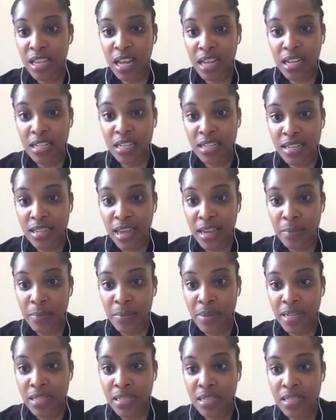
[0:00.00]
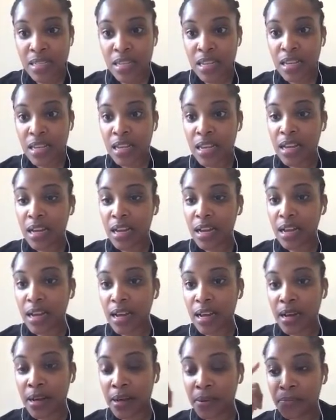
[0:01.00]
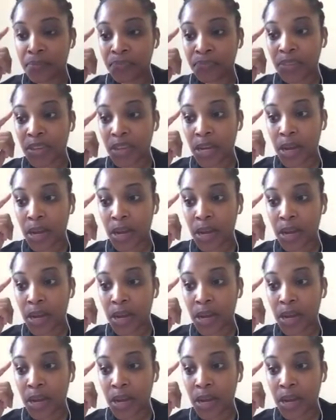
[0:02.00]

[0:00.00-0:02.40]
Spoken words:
Alzheimer's, and